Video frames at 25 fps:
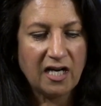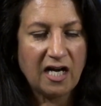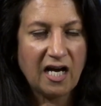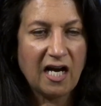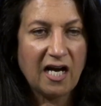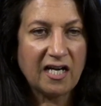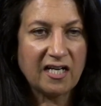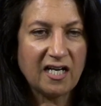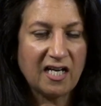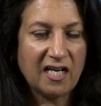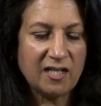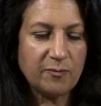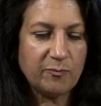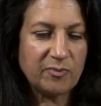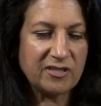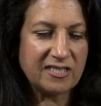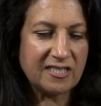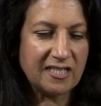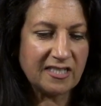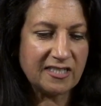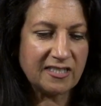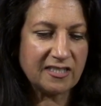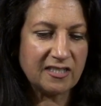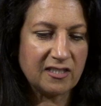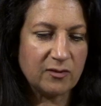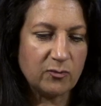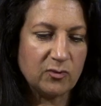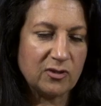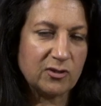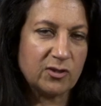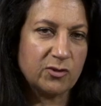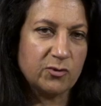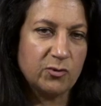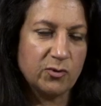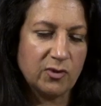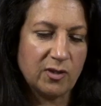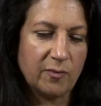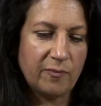And I, in particular, will
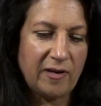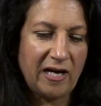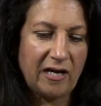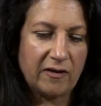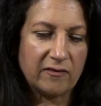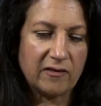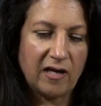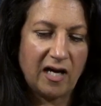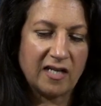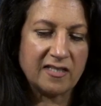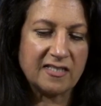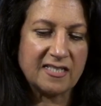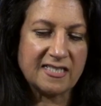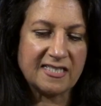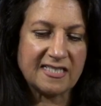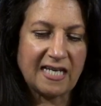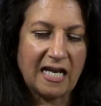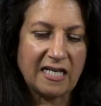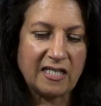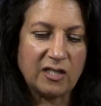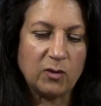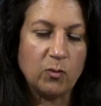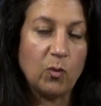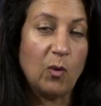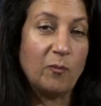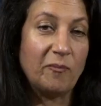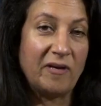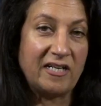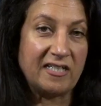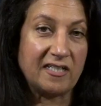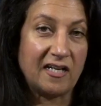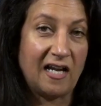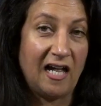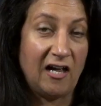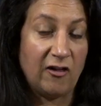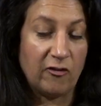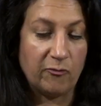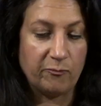talk about understanding what mental
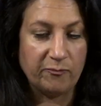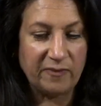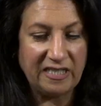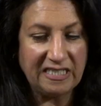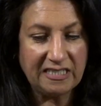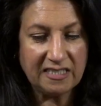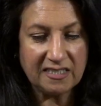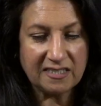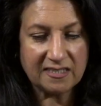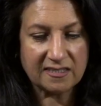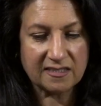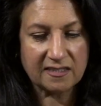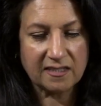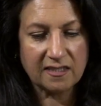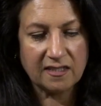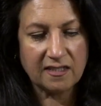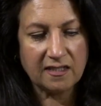health means,